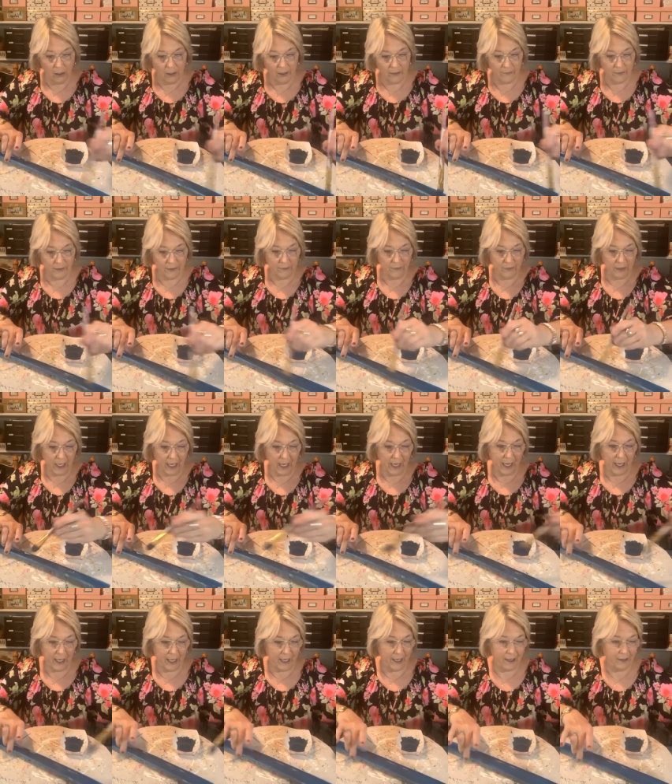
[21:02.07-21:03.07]
or even if you
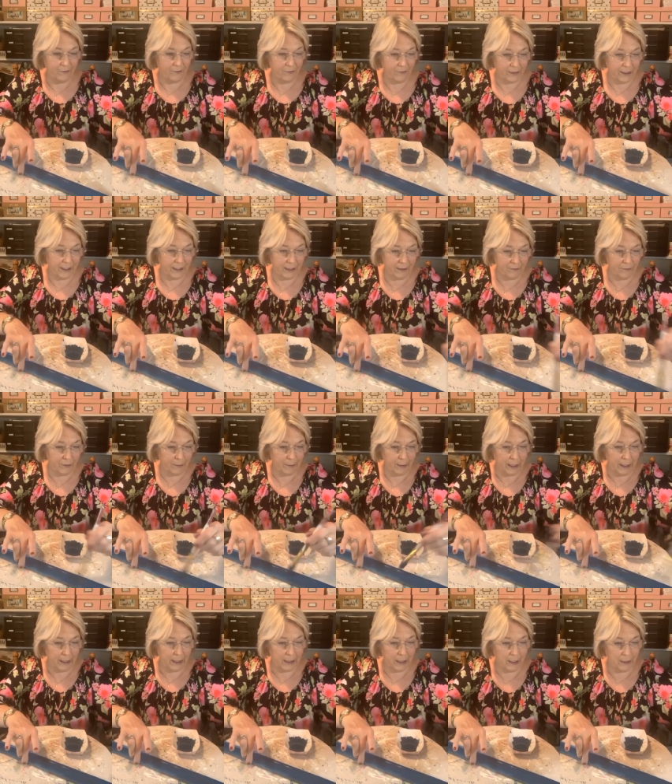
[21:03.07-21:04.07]
have, let
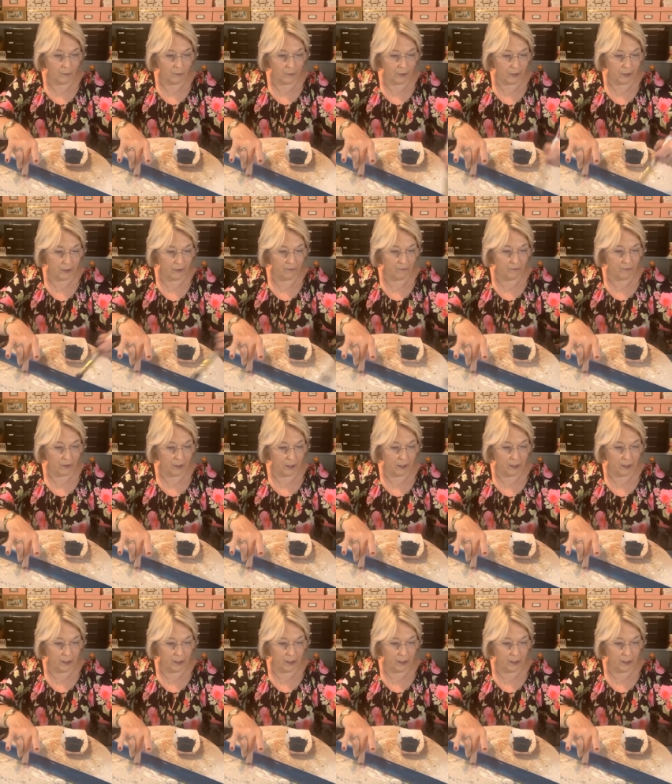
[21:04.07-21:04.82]
everybody know where you're